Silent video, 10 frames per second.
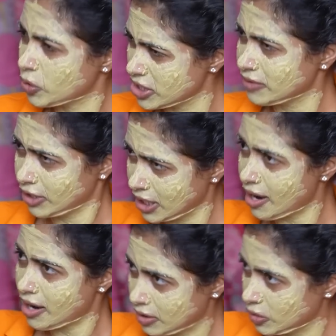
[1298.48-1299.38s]
was it very
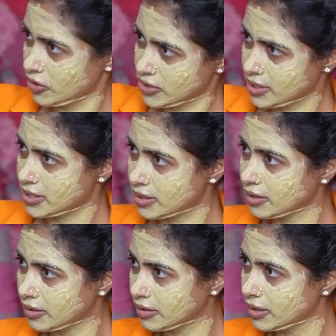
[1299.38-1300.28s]
hard to resist
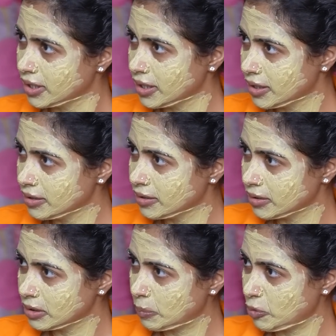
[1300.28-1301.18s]
the, the,
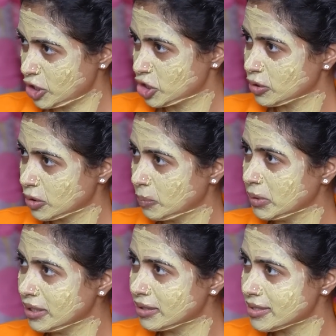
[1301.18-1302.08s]
the pressure to
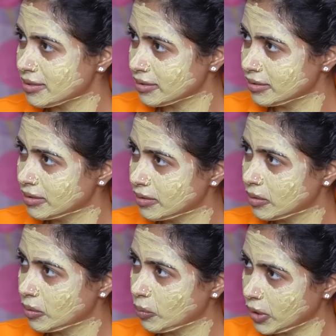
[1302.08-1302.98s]
be a certain
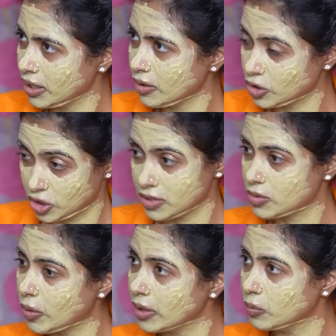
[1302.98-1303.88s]
way or just
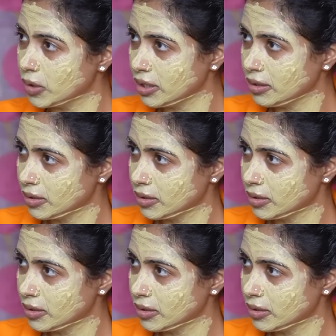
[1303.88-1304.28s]
one way?